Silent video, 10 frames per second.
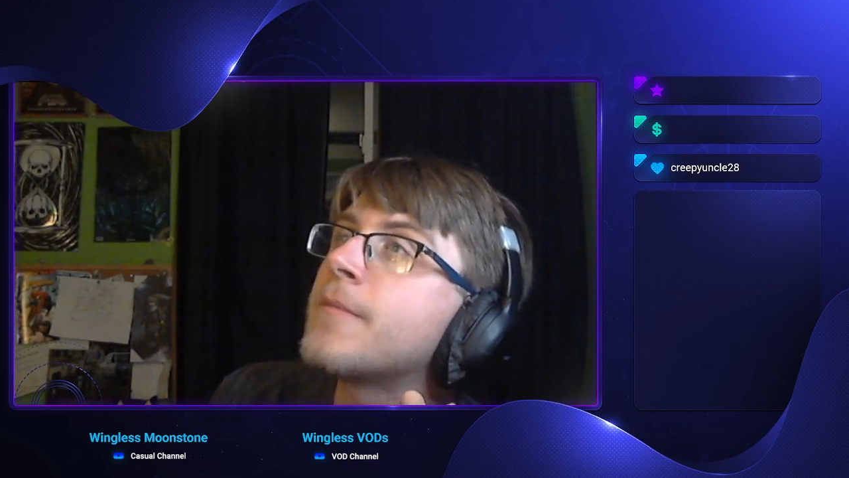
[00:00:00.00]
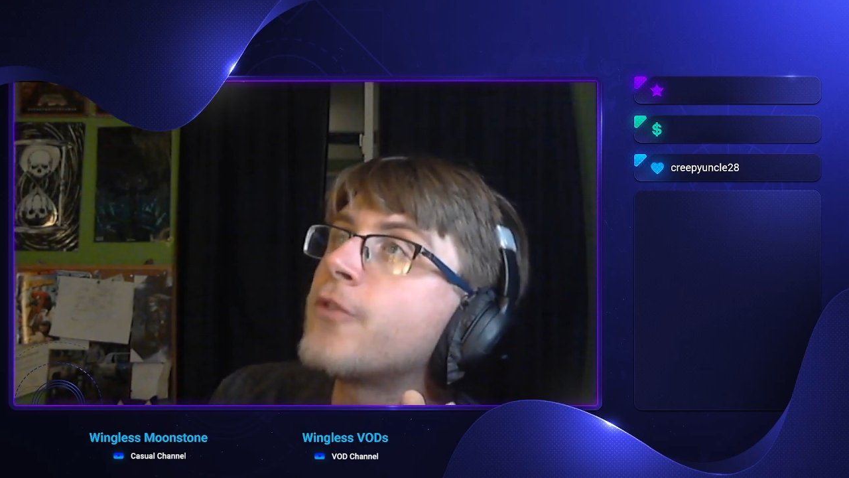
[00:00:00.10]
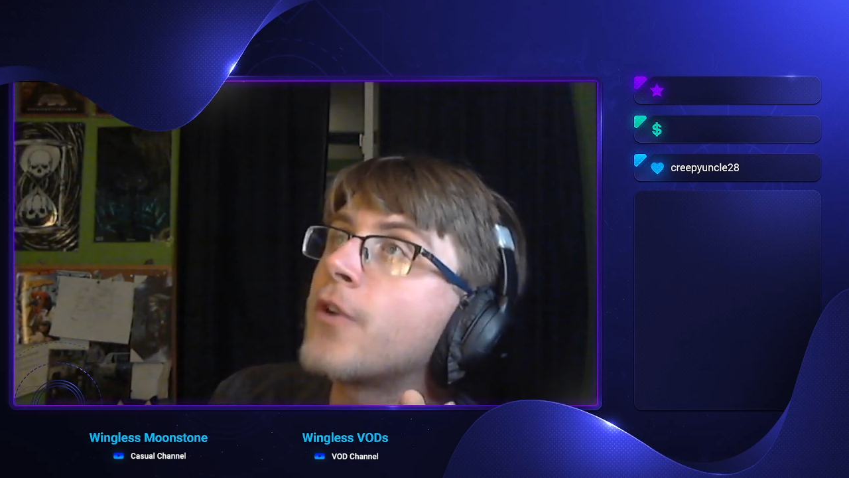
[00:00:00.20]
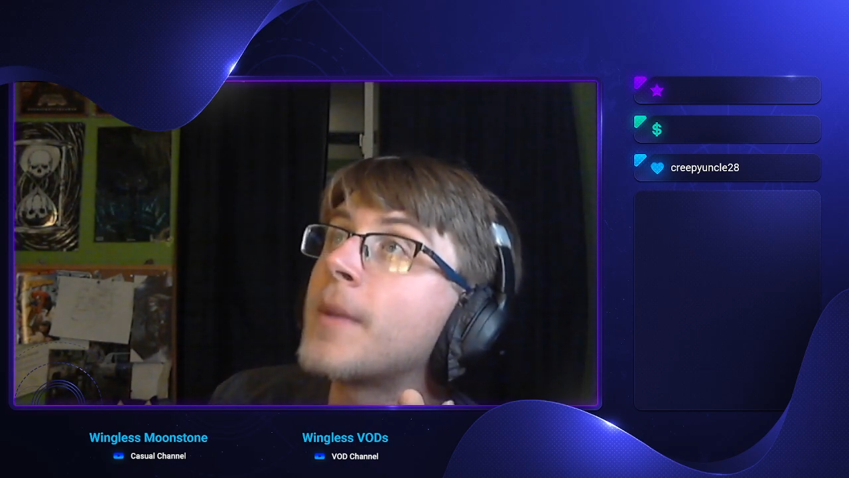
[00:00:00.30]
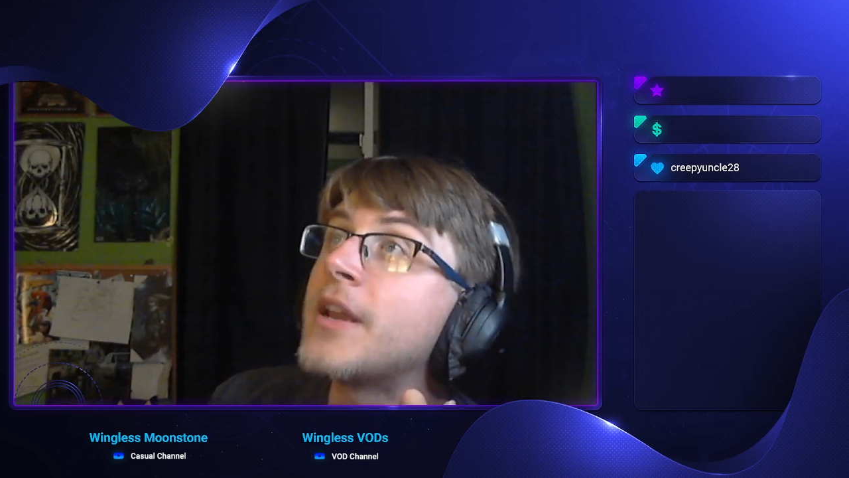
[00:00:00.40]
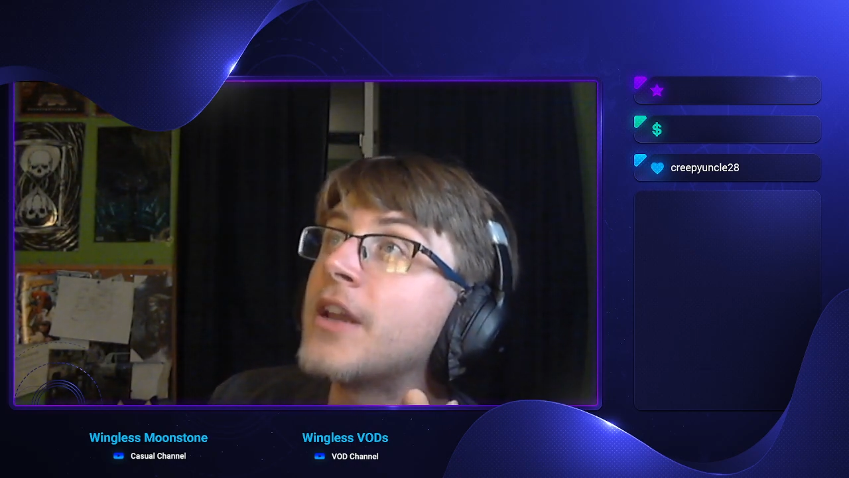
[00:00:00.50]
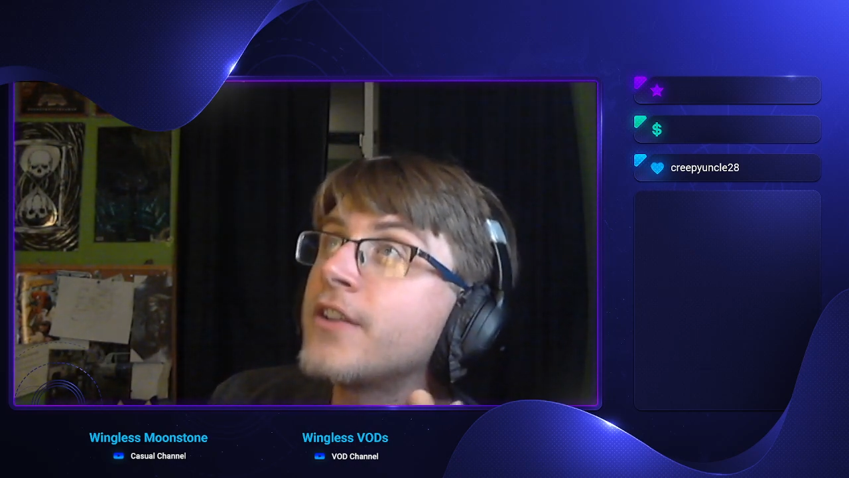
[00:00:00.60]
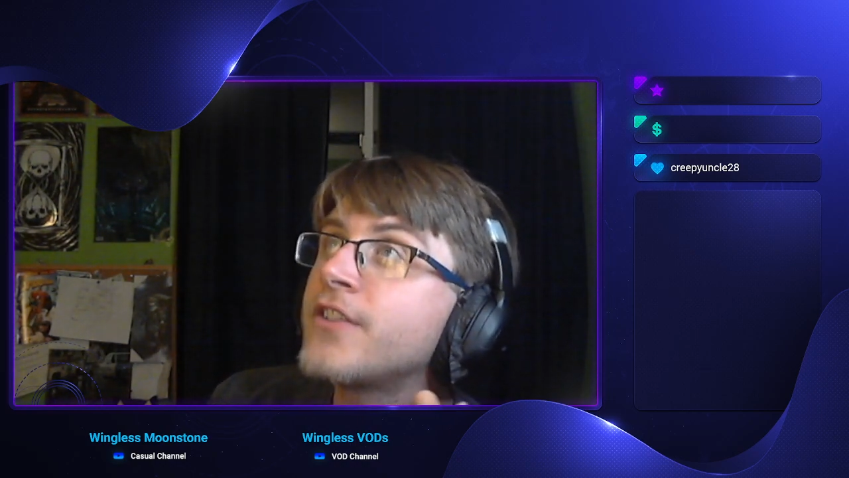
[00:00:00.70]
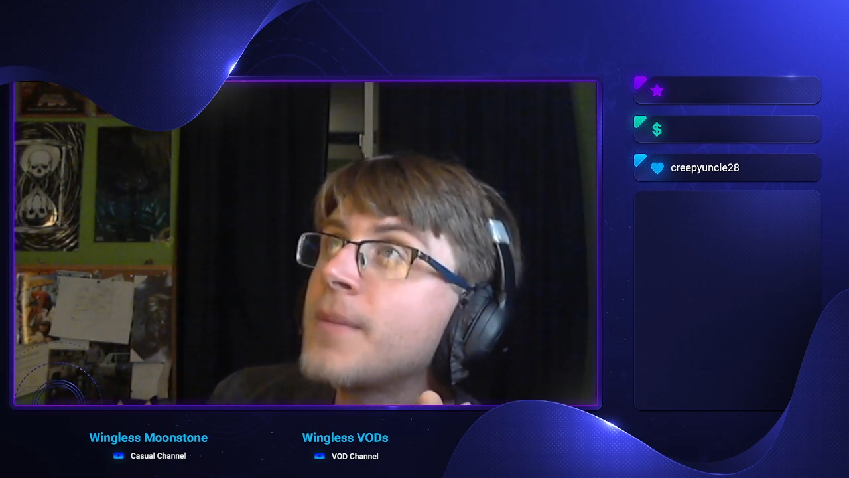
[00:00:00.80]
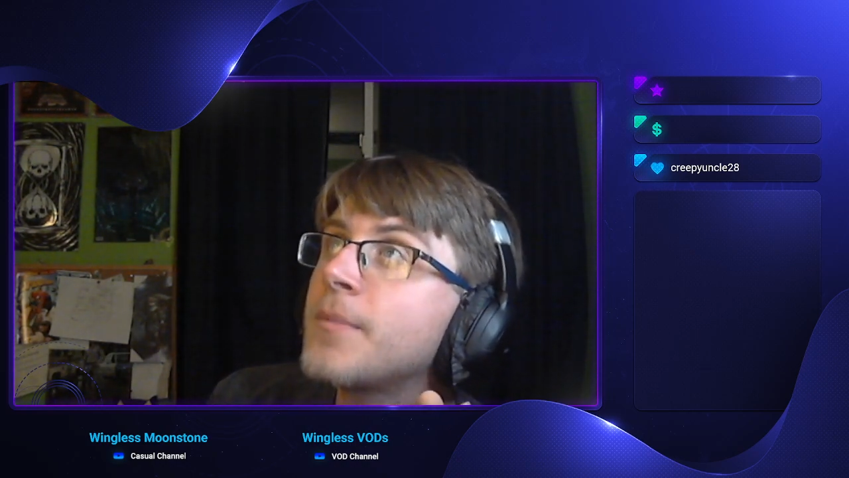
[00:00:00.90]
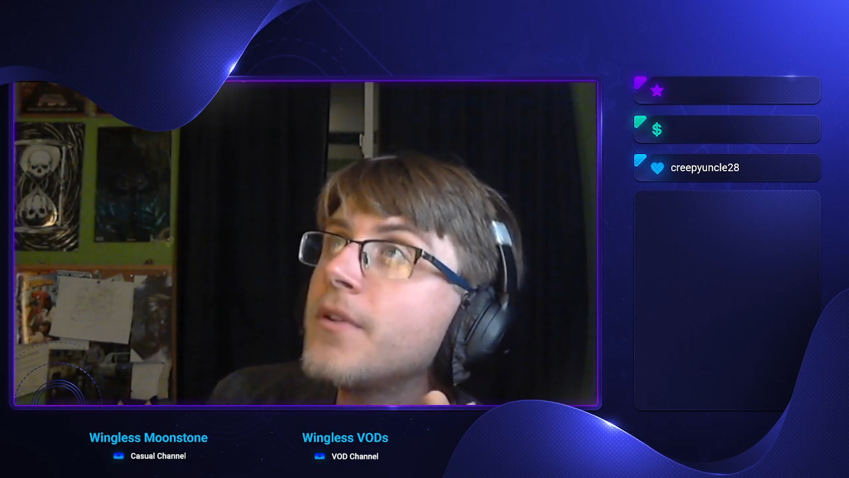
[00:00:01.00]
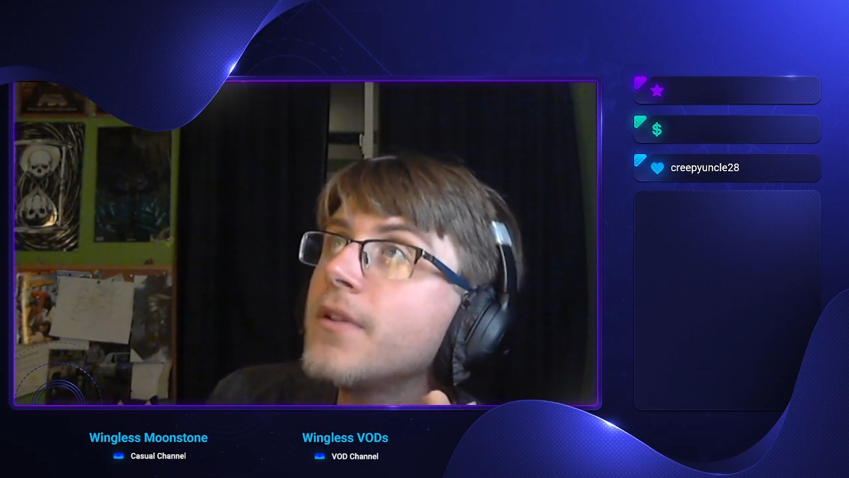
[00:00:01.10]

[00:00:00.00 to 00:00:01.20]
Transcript: for my Notch Apple